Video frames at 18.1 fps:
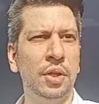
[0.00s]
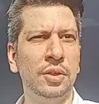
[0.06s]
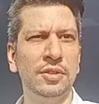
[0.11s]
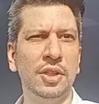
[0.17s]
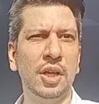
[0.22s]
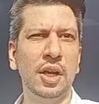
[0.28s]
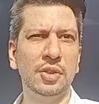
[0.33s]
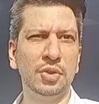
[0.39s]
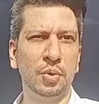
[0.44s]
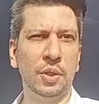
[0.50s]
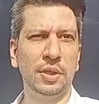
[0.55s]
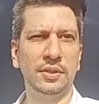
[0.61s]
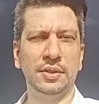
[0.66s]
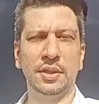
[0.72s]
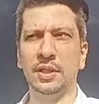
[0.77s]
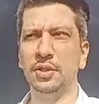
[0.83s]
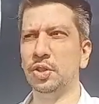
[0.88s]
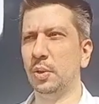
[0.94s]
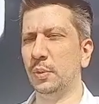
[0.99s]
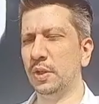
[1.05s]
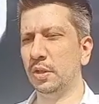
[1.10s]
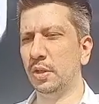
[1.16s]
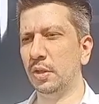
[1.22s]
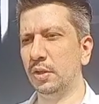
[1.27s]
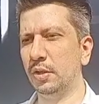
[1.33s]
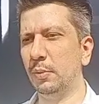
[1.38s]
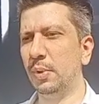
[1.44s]
tons cars was
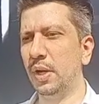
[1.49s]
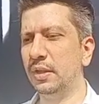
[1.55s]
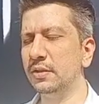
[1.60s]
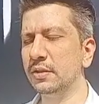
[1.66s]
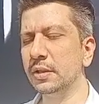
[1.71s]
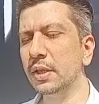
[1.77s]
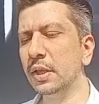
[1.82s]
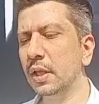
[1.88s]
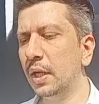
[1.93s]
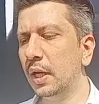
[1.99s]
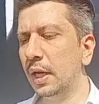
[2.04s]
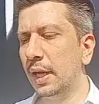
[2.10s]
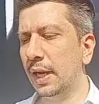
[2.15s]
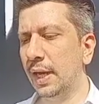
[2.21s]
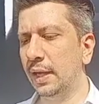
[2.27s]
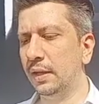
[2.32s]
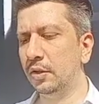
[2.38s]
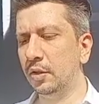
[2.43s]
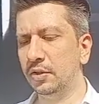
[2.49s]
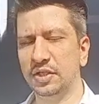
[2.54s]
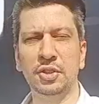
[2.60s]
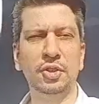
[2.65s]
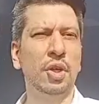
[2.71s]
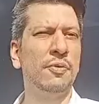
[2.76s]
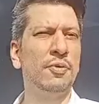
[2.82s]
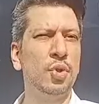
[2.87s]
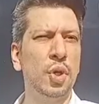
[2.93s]
entering the place. And the
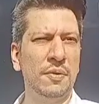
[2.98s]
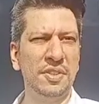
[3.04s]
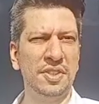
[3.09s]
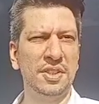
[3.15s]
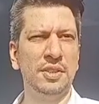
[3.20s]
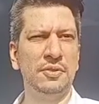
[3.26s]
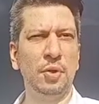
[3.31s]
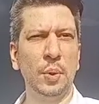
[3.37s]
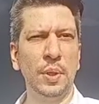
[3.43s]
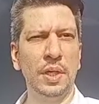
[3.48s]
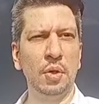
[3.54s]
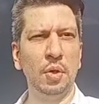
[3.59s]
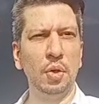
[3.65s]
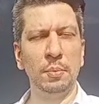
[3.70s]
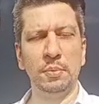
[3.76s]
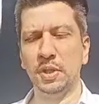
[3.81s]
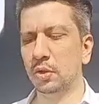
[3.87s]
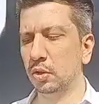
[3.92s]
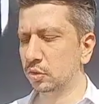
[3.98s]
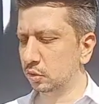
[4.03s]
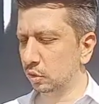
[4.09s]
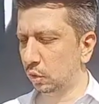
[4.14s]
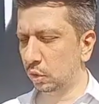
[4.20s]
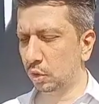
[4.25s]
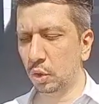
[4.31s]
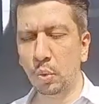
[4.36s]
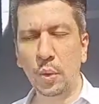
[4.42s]
center of gravity is very low because
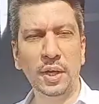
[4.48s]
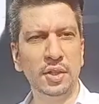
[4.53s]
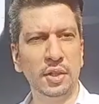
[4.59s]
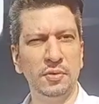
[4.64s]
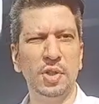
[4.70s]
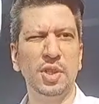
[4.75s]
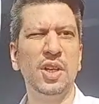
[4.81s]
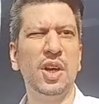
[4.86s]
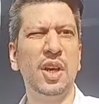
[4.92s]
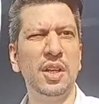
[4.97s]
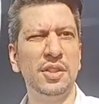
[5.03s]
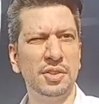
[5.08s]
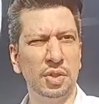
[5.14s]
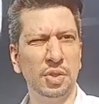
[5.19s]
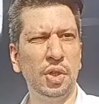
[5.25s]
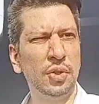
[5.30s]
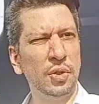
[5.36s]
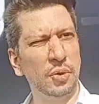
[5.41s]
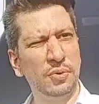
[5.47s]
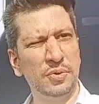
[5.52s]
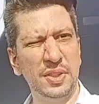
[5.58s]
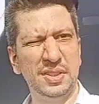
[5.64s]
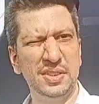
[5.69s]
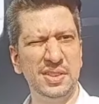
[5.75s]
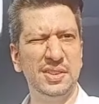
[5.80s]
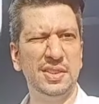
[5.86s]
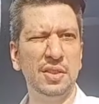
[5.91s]
all the weight of the car is under your
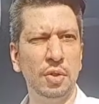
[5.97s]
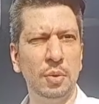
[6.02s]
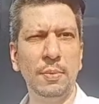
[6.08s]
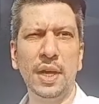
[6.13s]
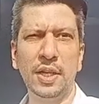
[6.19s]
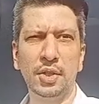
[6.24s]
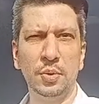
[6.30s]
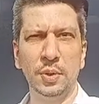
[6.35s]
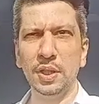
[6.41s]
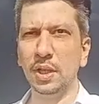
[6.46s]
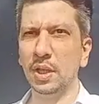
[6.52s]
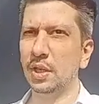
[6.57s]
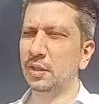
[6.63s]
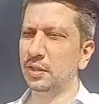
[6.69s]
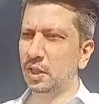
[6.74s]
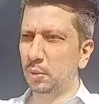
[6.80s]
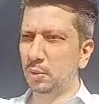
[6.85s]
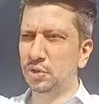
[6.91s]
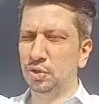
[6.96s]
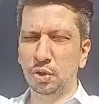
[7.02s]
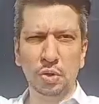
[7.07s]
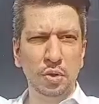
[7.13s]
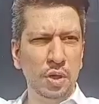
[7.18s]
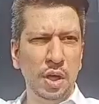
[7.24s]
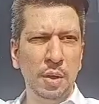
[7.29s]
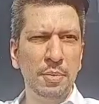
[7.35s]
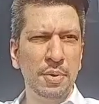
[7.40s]
feet. It's in the battery. There is
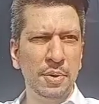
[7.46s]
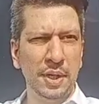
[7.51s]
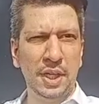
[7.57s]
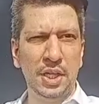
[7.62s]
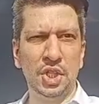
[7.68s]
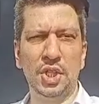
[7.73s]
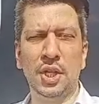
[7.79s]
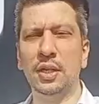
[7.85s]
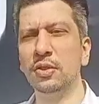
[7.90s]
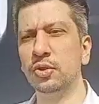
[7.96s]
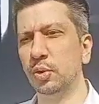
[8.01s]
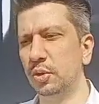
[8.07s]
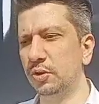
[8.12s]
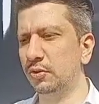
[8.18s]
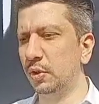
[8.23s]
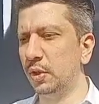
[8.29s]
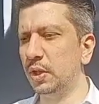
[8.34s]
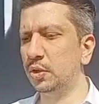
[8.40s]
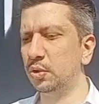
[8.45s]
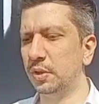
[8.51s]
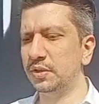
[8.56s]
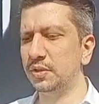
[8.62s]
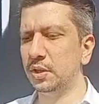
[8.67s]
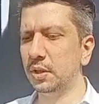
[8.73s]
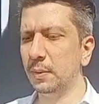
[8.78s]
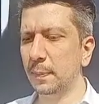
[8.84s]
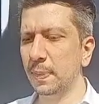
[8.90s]
no up engine, so it's very
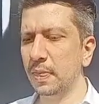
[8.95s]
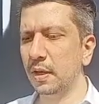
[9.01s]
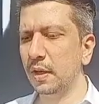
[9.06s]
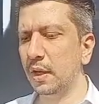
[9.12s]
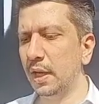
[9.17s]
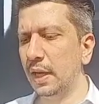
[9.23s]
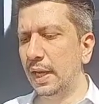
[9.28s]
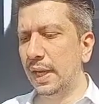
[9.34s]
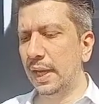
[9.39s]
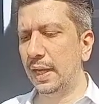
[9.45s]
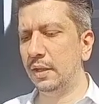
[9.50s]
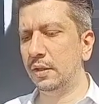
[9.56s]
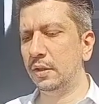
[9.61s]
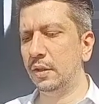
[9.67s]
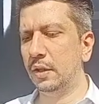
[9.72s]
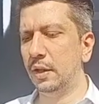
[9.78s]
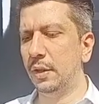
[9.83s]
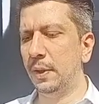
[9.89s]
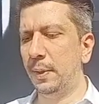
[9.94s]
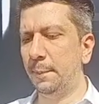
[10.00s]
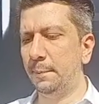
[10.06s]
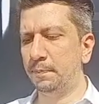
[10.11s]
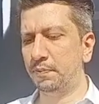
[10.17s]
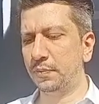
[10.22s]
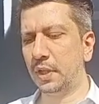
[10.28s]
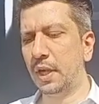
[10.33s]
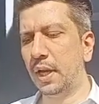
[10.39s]
interesting. And
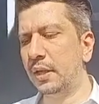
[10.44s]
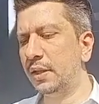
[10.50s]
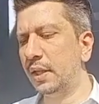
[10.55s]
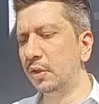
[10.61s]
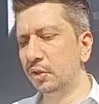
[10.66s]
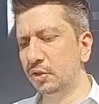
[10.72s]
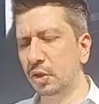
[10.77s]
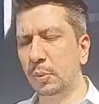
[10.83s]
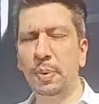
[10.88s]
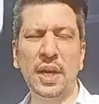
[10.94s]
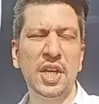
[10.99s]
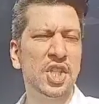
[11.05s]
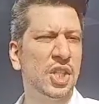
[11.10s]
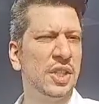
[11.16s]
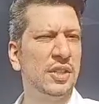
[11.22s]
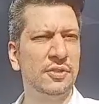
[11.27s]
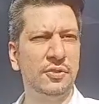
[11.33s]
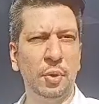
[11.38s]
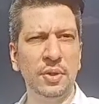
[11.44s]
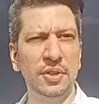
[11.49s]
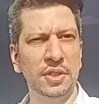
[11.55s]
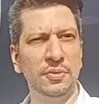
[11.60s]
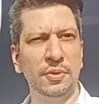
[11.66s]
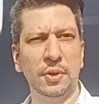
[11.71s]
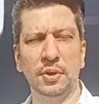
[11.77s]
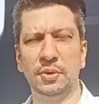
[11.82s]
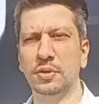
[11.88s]
then the supply chain is very
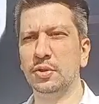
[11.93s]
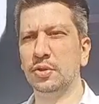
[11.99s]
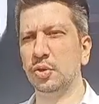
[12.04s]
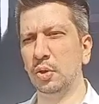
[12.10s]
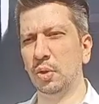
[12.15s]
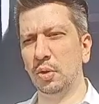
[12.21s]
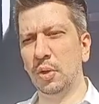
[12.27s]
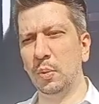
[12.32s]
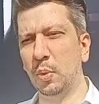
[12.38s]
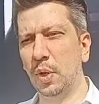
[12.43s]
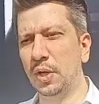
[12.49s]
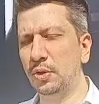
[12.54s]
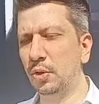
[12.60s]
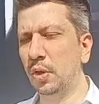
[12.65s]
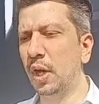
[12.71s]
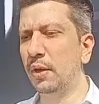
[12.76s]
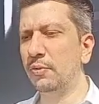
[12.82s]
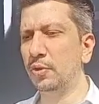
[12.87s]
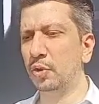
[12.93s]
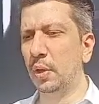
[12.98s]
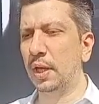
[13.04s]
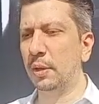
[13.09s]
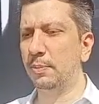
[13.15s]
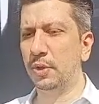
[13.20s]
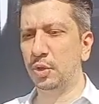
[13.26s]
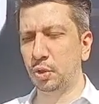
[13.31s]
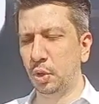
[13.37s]
different. So when you have, you know,
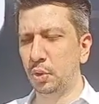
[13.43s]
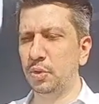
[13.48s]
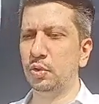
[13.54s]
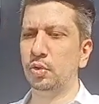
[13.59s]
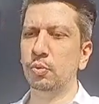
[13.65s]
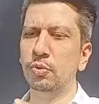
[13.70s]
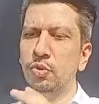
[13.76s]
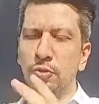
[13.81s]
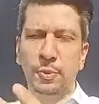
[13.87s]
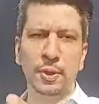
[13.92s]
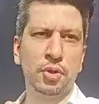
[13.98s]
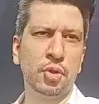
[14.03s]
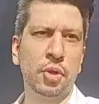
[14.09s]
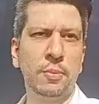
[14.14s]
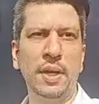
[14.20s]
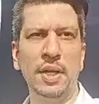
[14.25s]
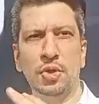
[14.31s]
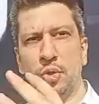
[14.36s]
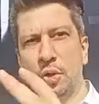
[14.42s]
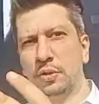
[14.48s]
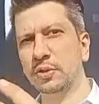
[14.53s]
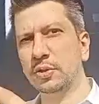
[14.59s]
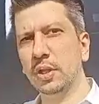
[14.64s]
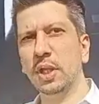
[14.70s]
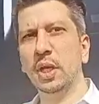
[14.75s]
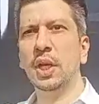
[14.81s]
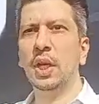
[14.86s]
like petrol, you need to move petrol by
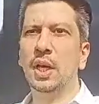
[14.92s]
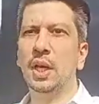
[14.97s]
trucks